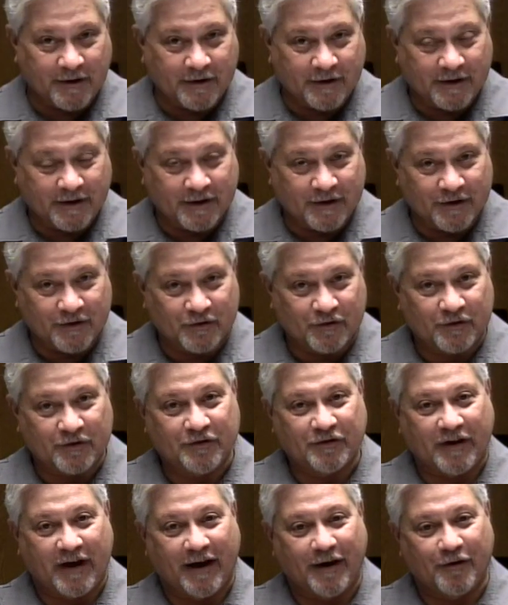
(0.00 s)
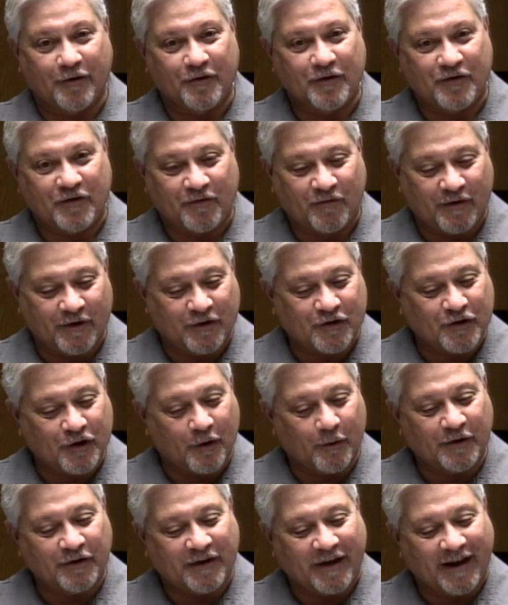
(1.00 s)
that his Tigers finished
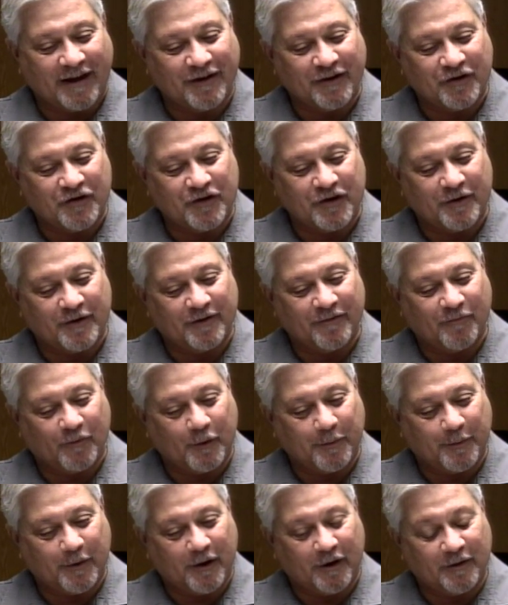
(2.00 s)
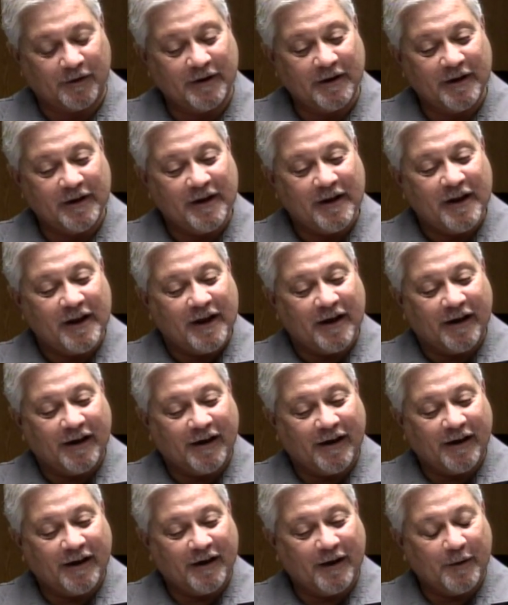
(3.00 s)
0-10 this year in football.
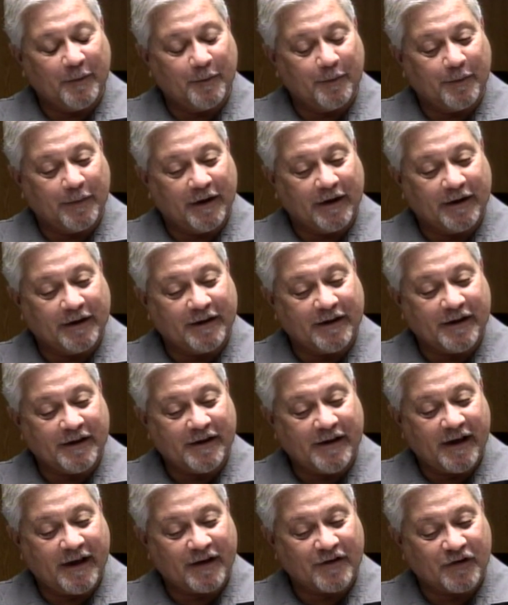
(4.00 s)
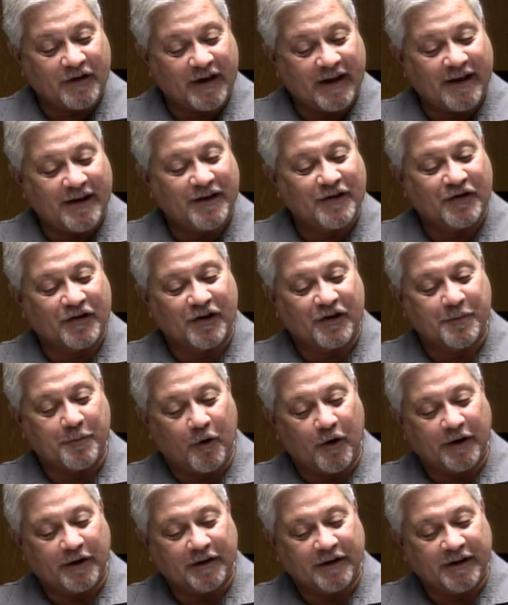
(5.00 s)
But he has an
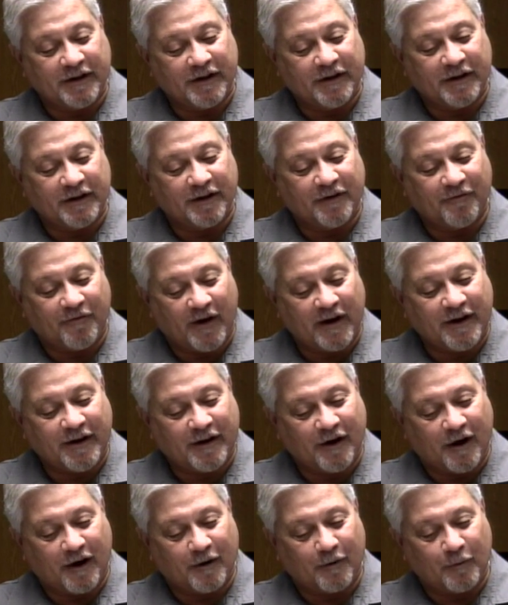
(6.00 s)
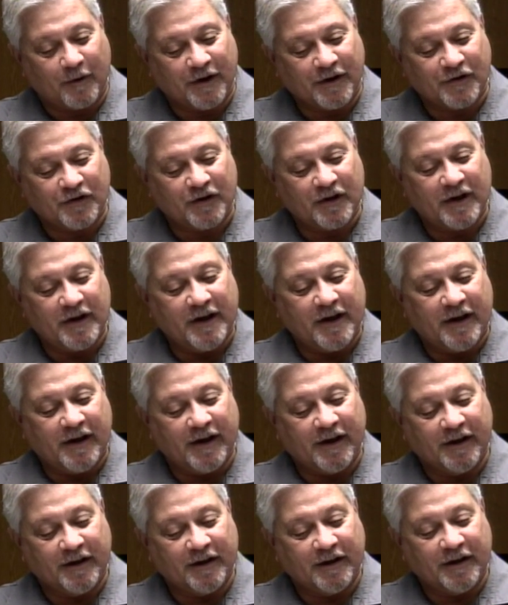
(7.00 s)
86-point lead in the funny car race
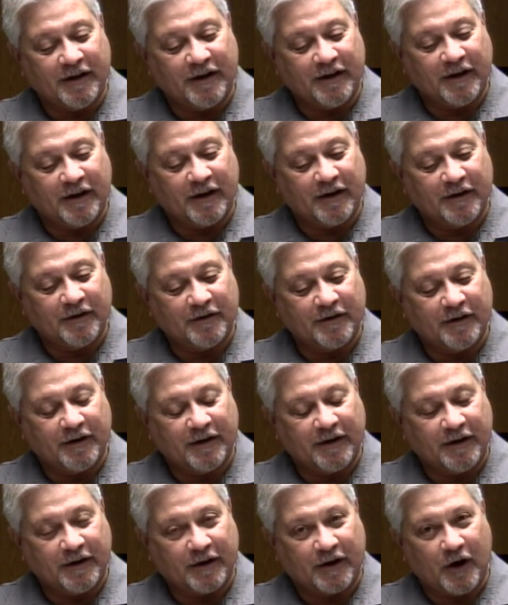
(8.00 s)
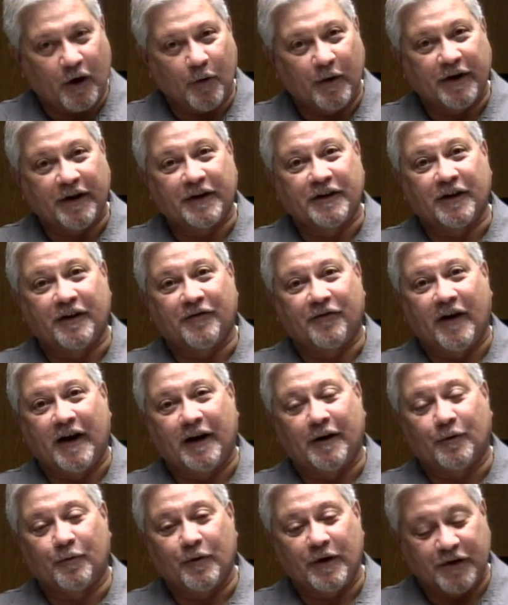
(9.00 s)
in the going into the
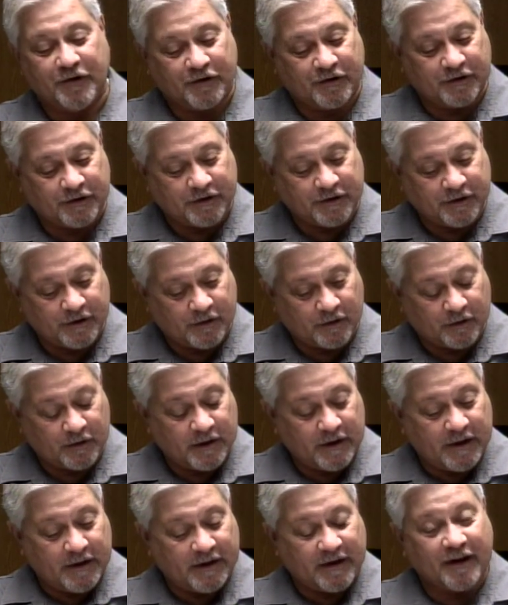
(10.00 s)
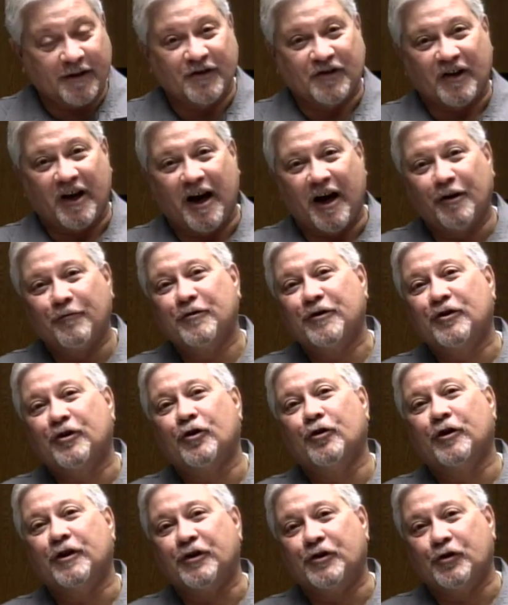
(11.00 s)
final race of the year. Now there's
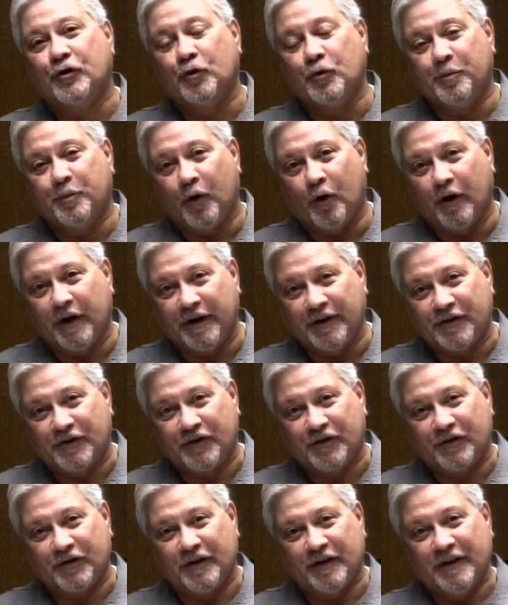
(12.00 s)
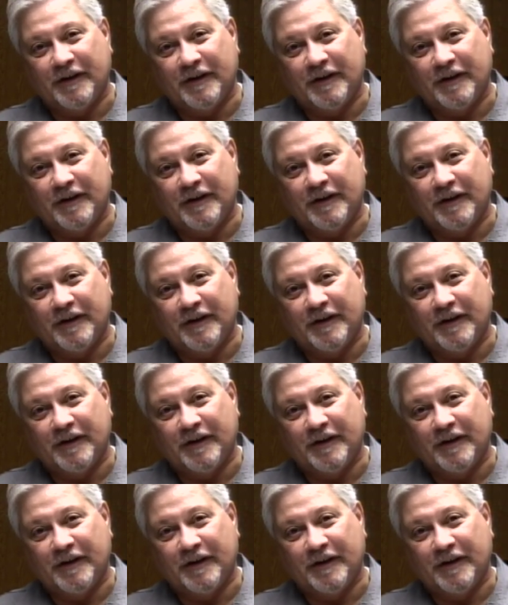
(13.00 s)
132 points